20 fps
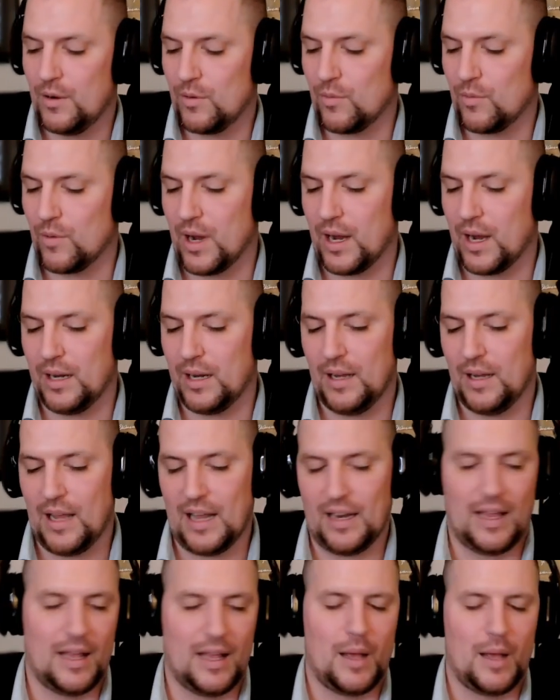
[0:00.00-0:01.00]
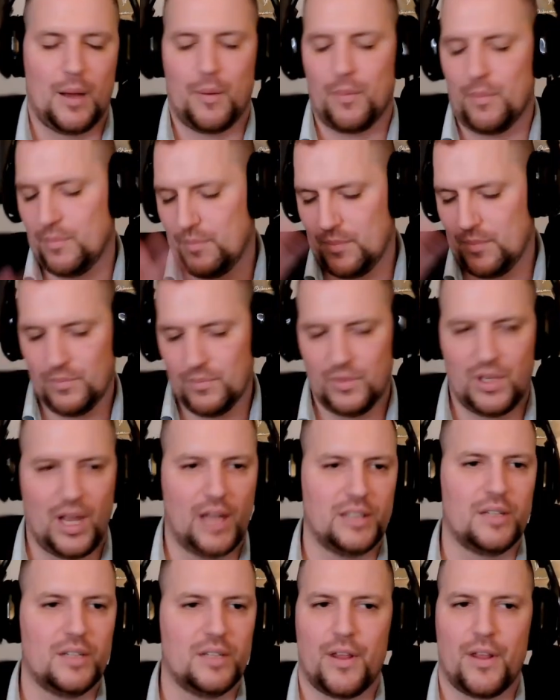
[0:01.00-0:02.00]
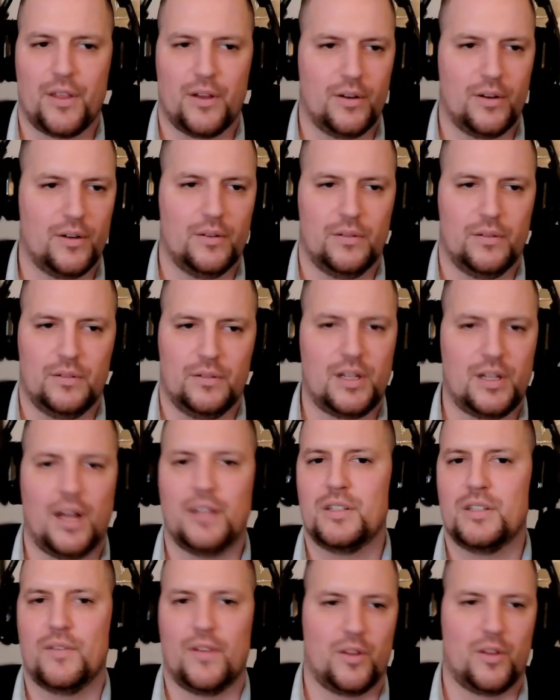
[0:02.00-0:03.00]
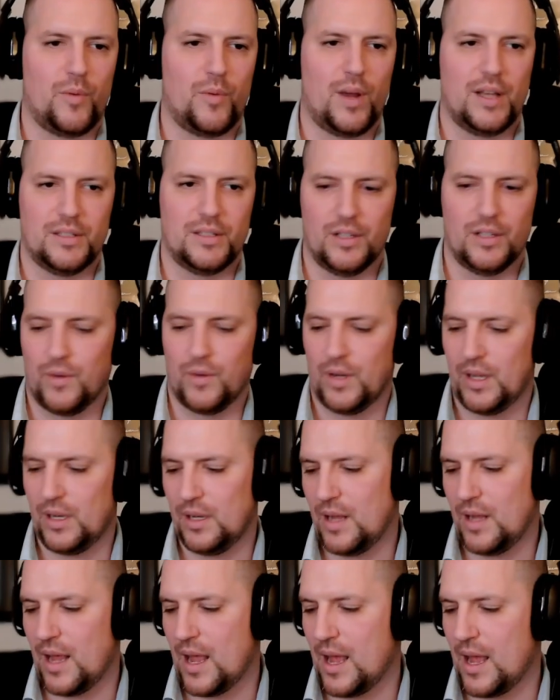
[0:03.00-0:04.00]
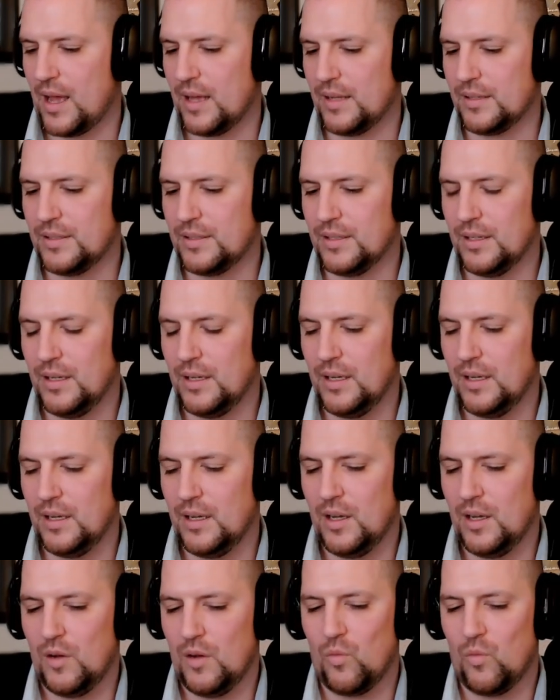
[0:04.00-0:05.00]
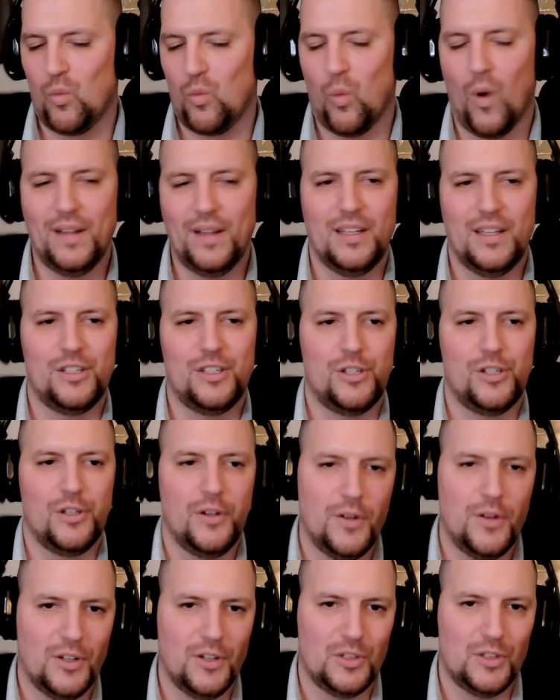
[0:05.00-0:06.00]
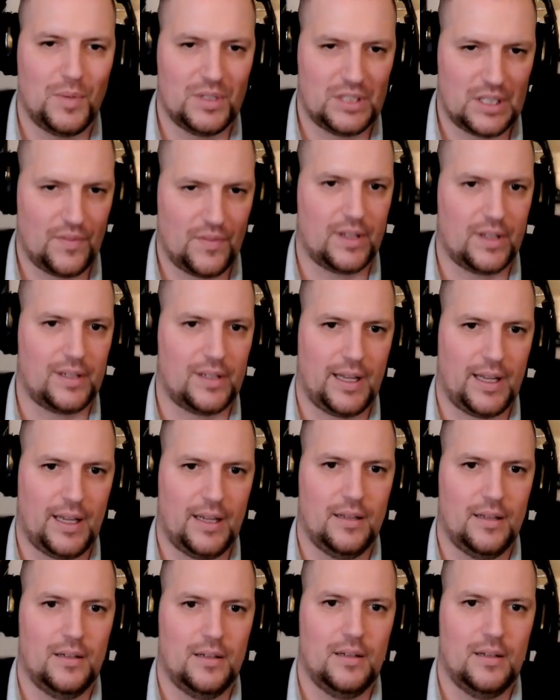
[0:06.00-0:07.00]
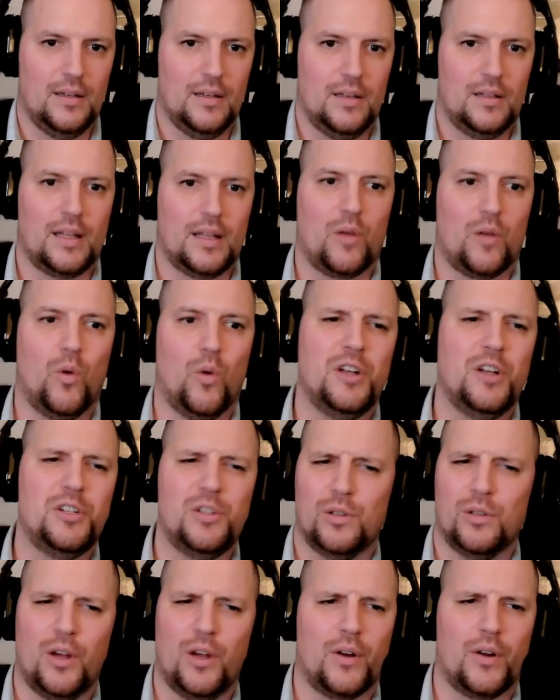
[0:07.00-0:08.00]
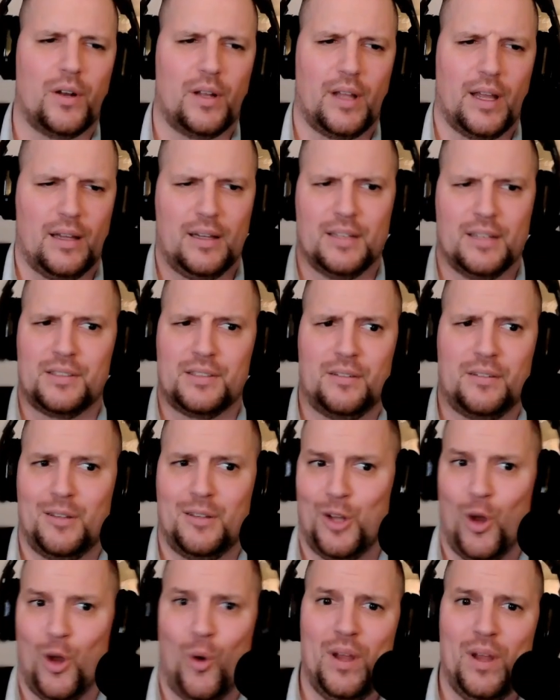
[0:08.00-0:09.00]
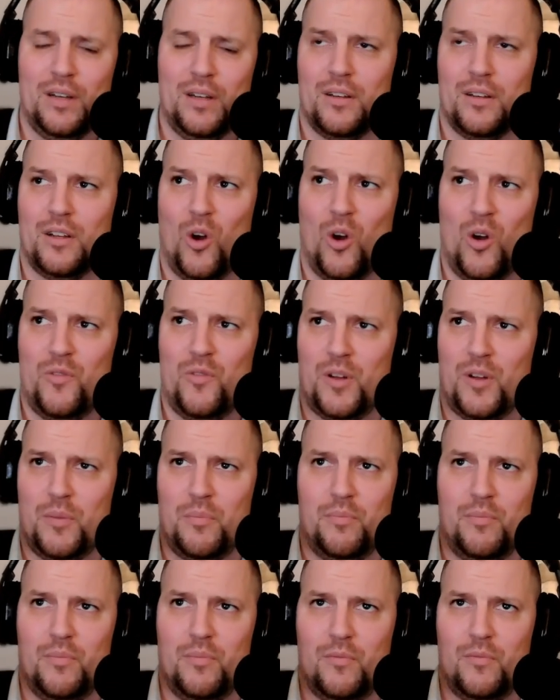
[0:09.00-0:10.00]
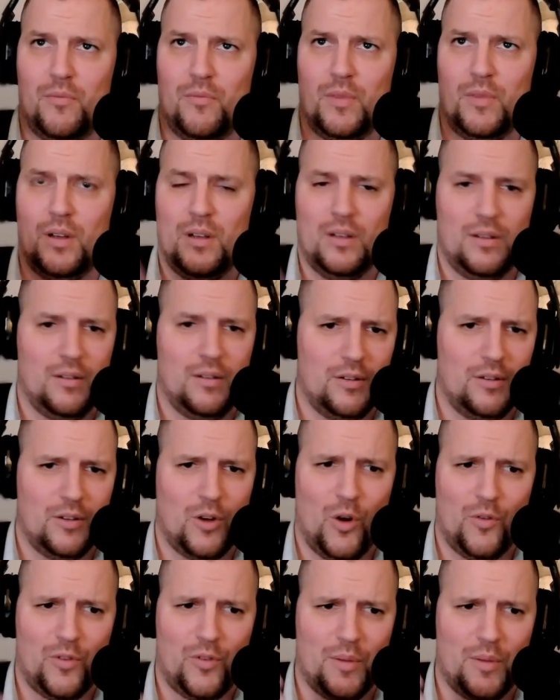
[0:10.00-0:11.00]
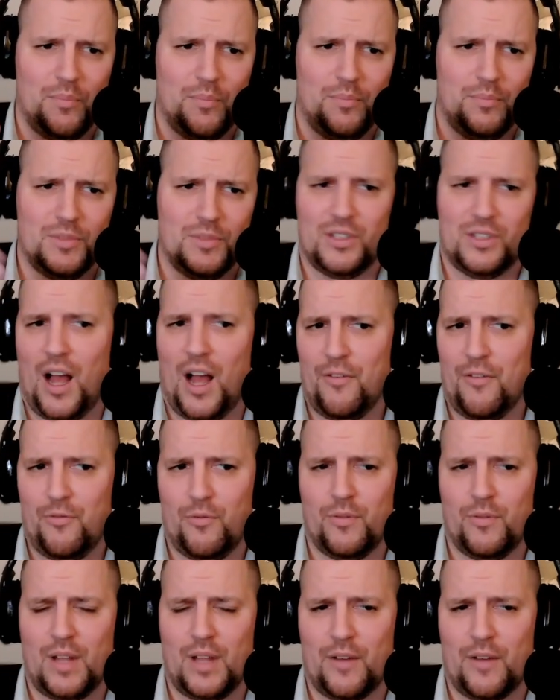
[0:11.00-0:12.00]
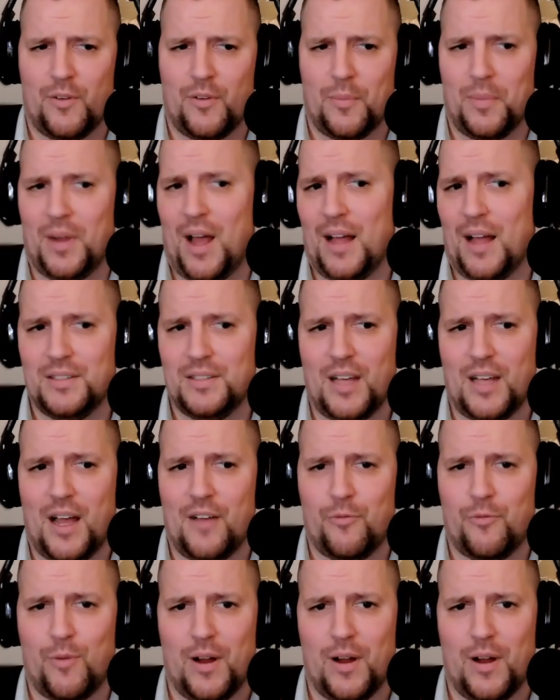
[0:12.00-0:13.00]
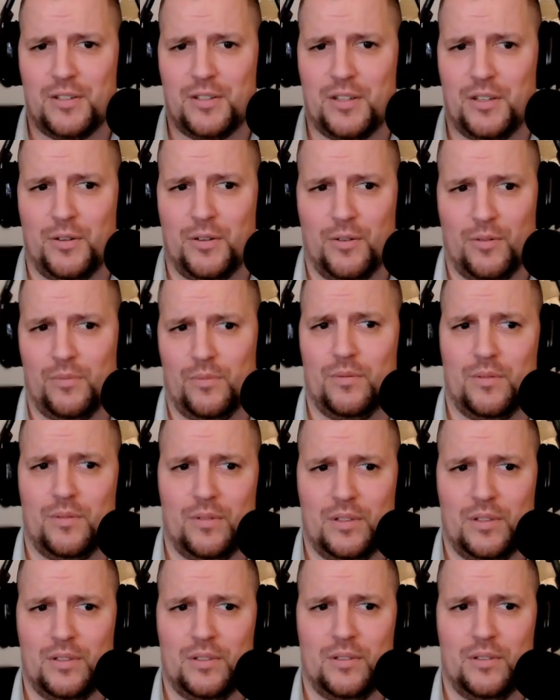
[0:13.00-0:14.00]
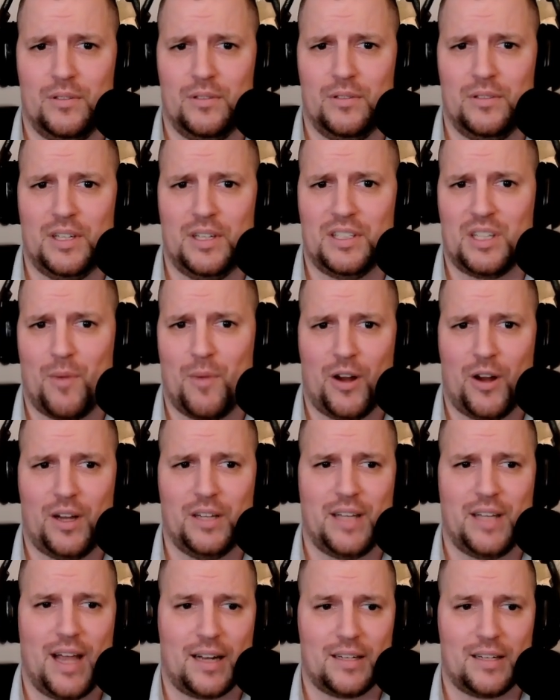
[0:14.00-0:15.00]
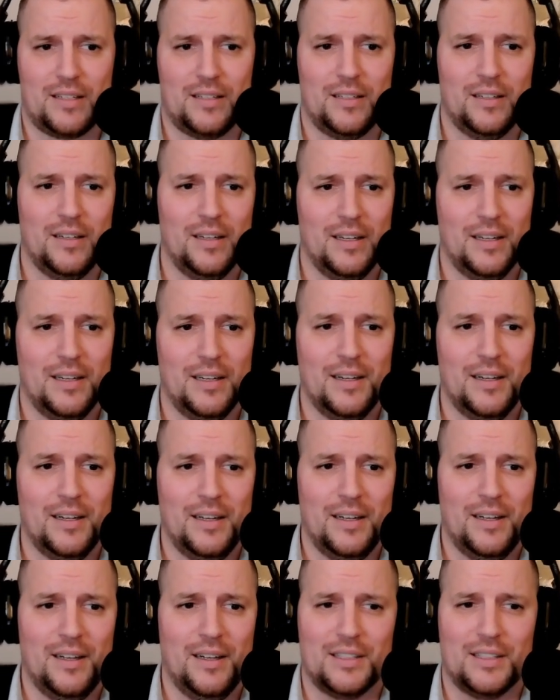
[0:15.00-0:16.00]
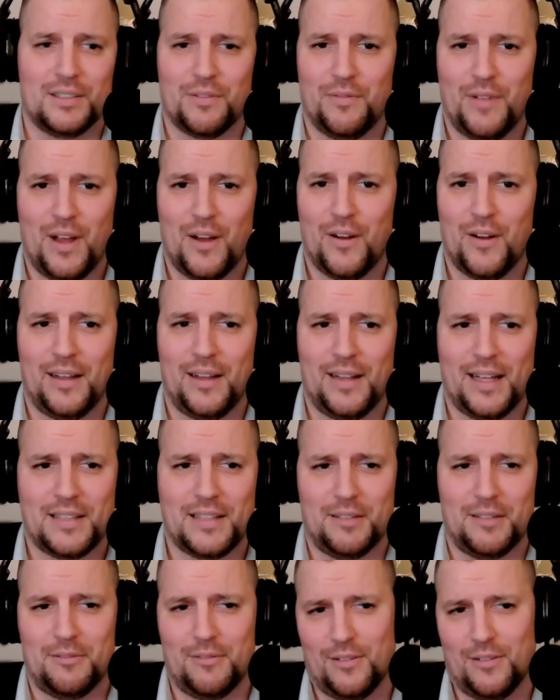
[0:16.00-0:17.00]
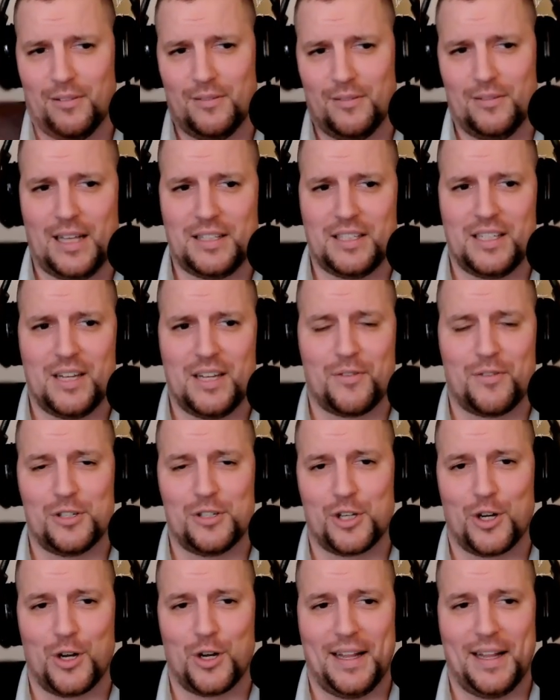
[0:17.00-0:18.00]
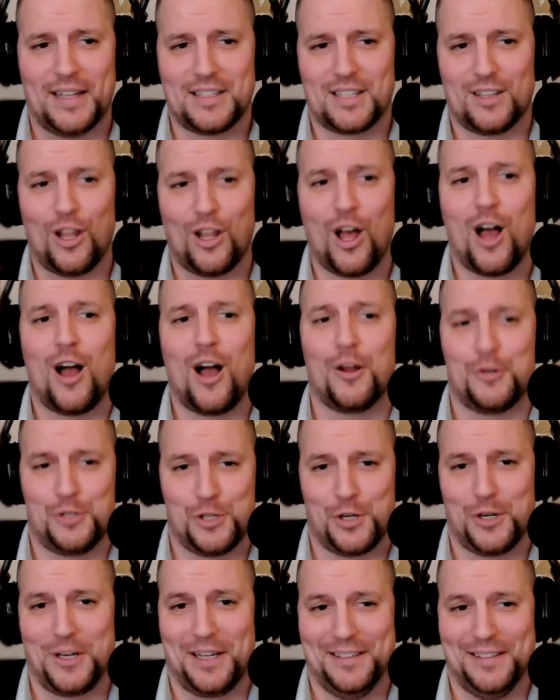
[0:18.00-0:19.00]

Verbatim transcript: Yeah. Right. And it, eh, eh, tons of other, tons of other ways to do it. And yeah. what did you do specifically like, what did you learn? Like, because going going from yeah. going from soft like from non software to yeah system architect yeah is a very that's a that's a different journey that's a long journey